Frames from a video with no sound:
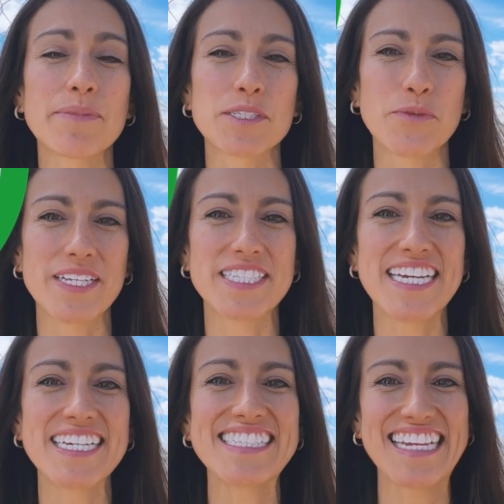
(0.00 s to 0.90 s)
between
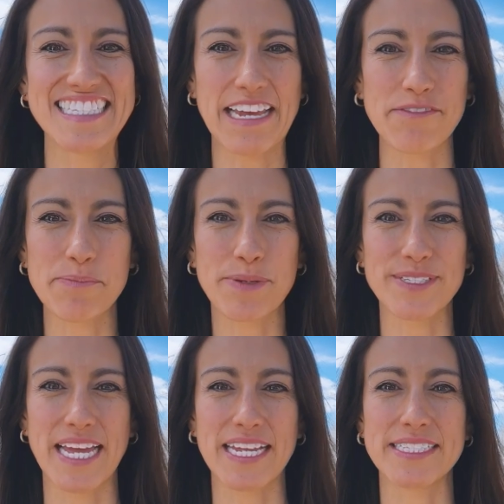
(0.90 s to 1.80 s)
6 and
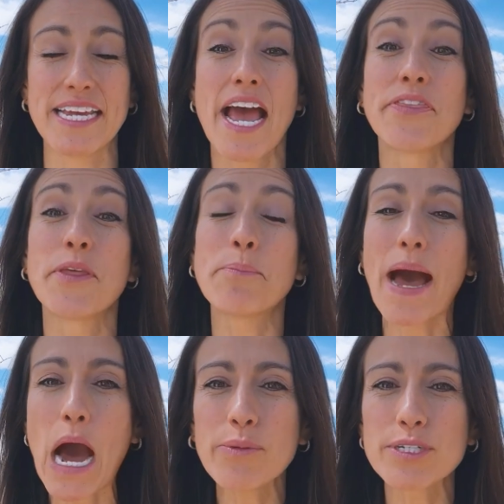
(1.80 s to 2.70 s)
7%, the
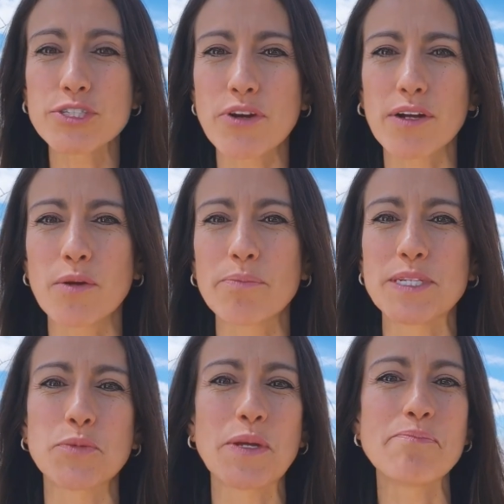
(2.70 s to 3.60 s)
power struggle
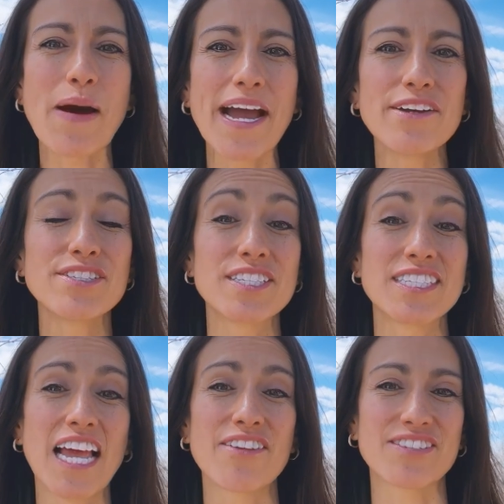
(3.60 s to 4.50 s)
between buyers and
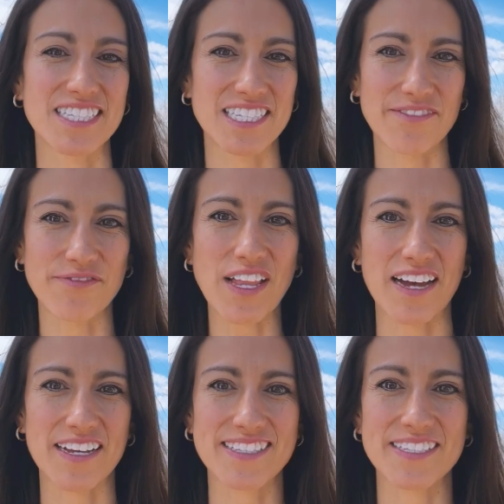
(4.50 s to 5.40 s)
sellers is in
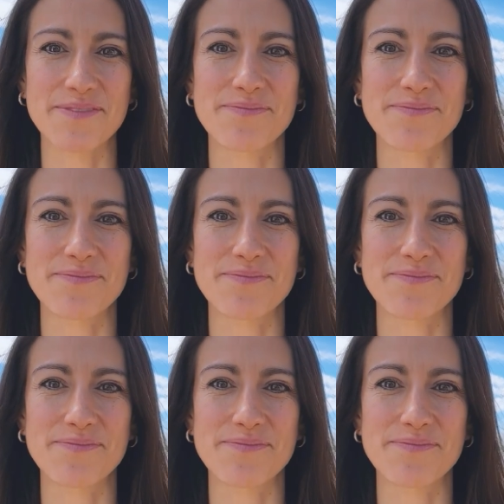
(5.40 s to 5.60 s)
flux.